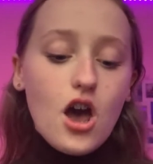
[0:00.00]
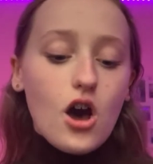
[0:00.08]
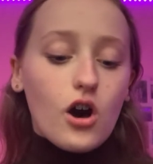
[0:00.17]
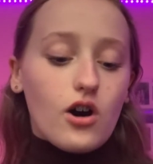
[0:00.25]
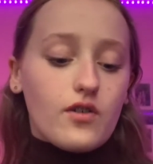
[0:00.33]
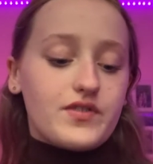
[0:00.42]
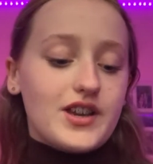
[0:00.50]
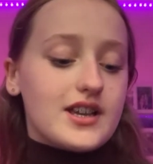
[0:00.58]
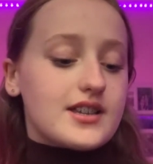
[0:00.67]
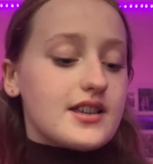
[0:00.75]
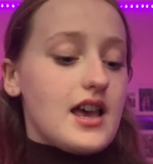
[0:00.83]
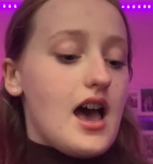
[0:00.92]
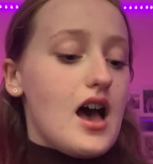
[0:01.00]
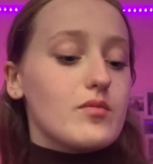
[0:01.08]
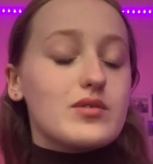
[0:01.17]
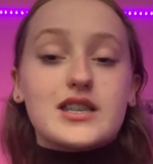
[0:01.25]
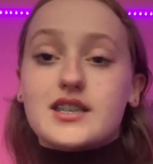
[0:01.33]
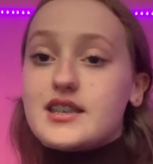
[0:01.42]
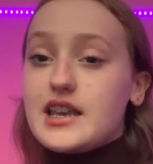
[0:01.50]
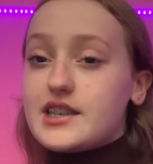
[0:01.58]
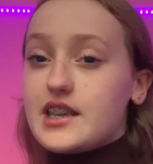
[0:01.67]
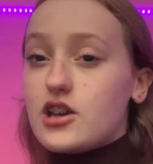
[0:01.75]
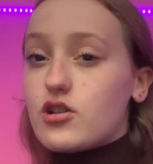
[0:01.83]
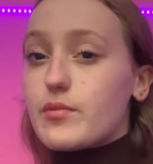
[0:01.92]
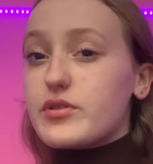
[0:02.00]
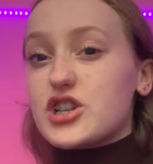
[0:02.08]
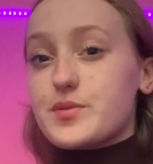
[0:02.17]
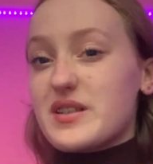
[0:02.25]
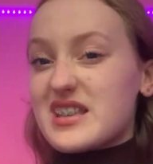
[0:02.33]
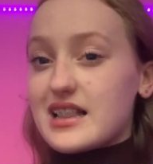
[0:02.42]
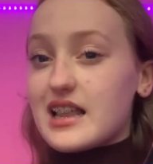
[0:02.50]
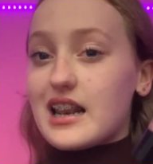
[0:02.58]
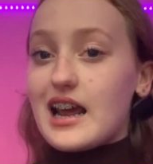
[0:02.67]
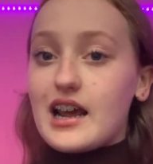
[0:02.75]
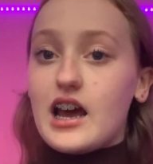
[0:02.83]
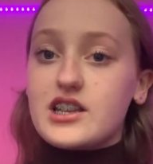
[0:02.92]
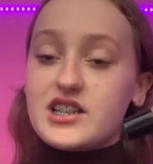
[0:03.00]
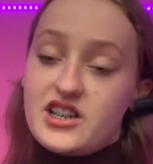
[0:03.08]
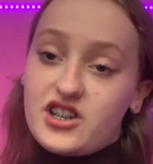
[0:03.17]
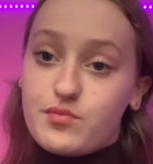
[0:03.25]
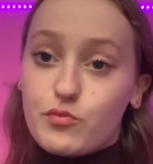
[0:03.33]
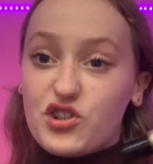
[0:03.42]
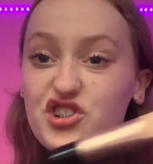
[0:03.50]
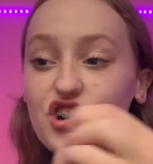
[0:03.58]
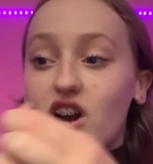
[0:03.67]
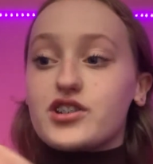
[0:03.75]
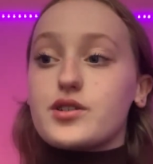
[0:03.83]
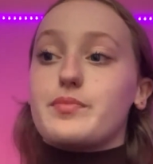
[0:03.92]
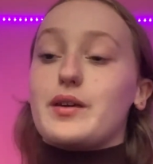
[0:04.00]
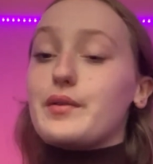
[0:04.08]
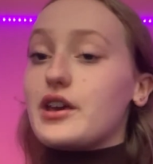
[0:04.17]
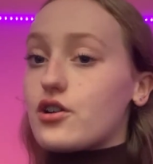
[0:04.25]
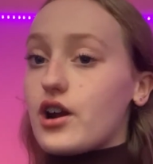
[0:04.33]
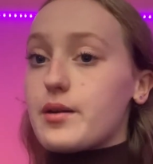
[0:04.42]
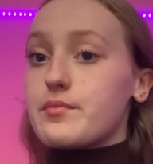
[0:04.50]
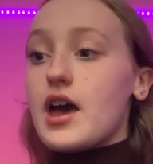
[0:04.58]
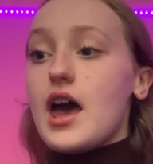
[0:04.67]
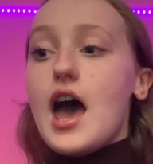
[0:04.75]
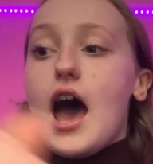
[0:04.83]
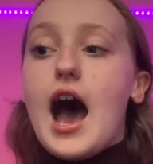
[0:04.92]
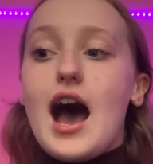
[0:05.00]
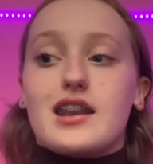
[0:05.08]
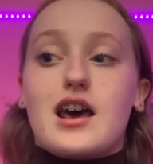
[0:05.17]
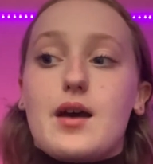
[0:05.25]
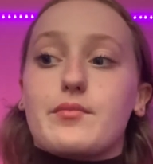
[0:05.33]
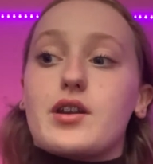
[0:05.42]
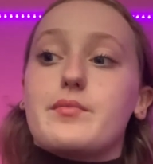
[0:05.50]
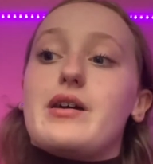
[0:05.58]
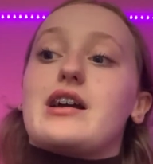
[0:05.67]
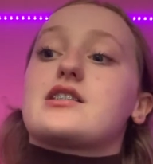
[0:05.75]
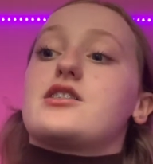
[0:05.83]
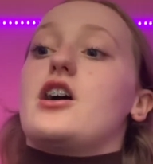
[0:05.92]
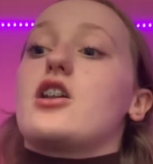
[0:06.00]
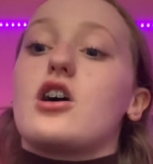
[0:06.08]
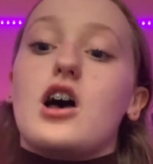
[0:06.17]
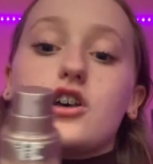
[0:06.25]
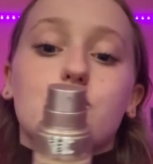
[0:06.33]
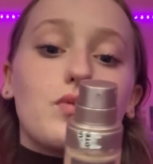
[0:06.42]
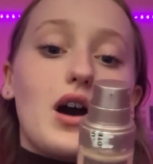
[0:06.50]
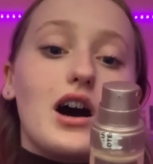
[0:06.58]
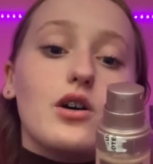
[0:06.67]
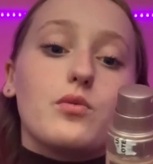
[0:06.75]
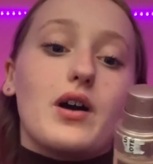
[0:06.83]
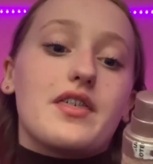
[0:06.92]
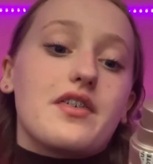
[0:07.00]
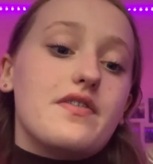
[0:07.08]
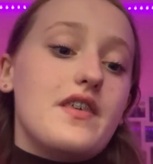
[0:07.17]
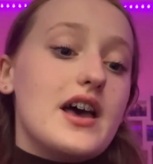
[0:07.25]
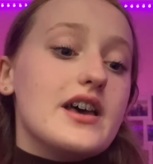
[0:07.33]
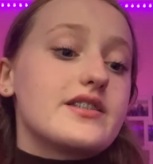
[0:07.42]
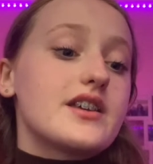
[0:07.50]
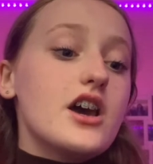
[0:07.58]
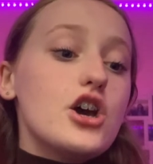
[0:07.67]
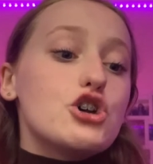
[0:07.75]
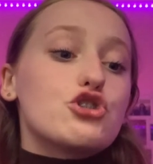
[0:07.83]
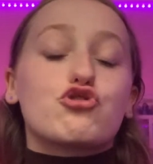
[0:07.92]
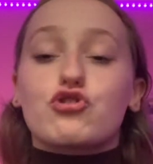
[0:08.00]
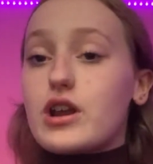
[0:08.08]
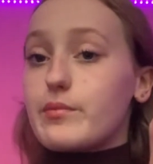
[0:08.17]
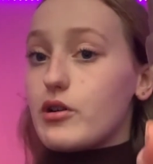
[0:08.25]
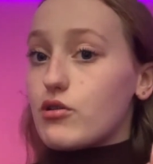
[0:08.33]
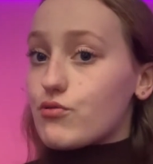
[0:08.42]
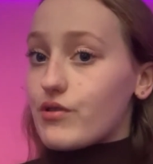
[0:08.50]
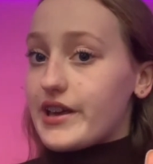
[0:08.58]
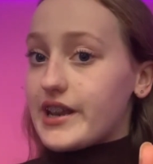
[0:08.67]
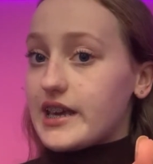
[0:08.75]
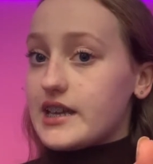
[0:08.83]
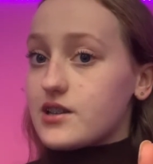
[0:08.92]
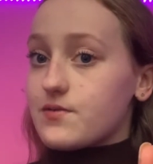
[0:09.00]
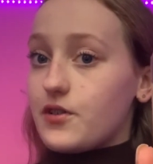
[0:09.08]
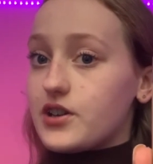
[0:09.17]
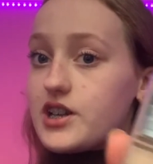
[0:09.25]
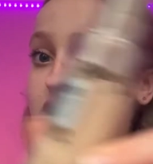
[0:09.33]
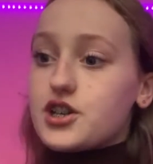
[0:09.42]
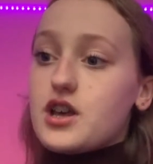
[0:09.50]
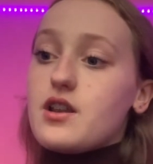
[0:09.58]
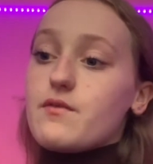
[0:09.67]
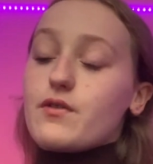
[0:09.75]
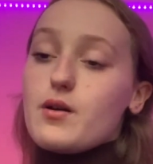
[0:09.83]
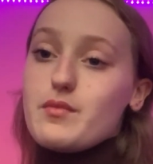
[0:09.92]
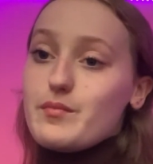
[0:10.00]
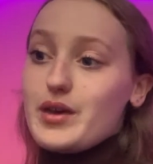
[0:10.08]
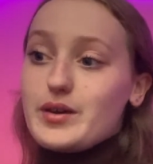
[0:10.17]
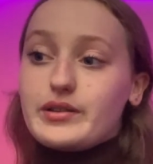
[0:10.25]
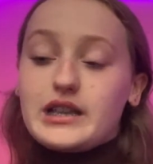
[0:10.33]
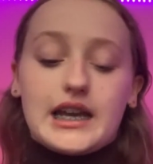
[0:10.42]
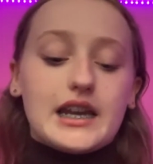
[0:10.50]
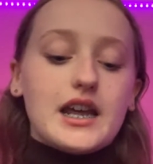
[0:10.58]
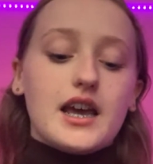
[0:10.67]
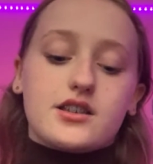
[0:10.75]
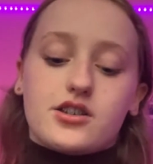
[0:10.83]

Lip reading: of this CC cream, which is basically like a tinted moisturizer BB cream, and I'm gonna mix it as well with this Dream Radiant foundation from Maybelline.